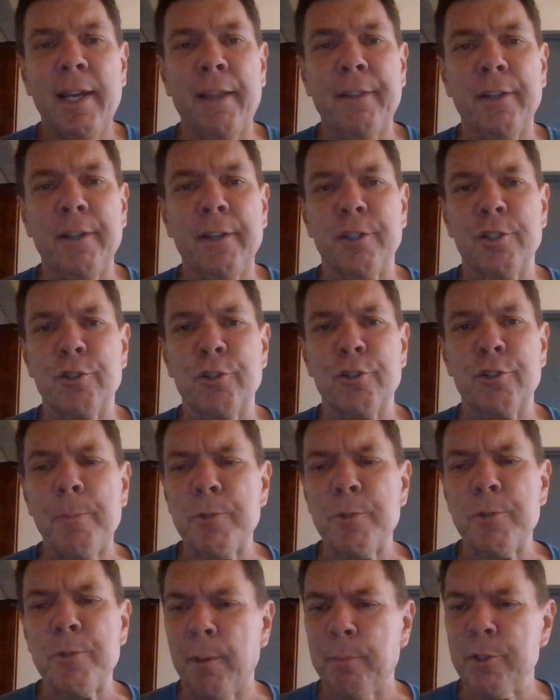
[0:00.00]
and the
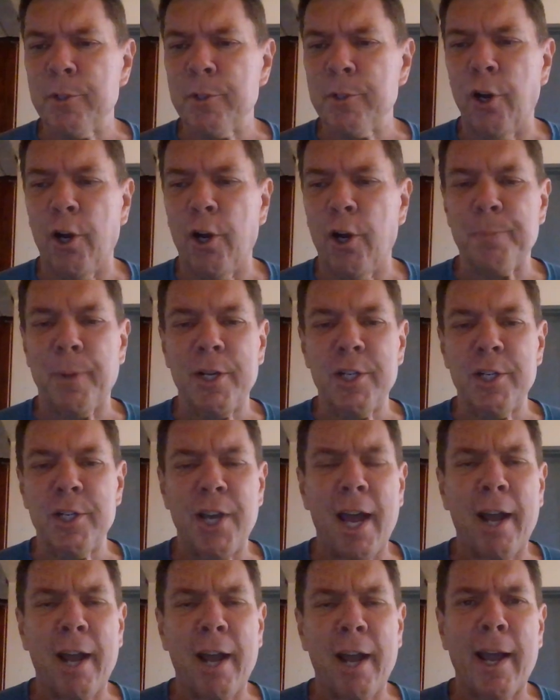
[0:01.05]
disruption that was caused by
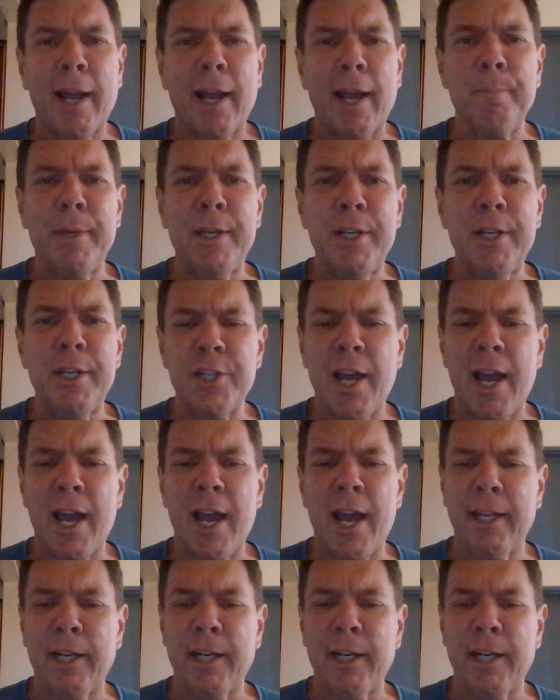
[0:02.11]
Shadrach, Meshach,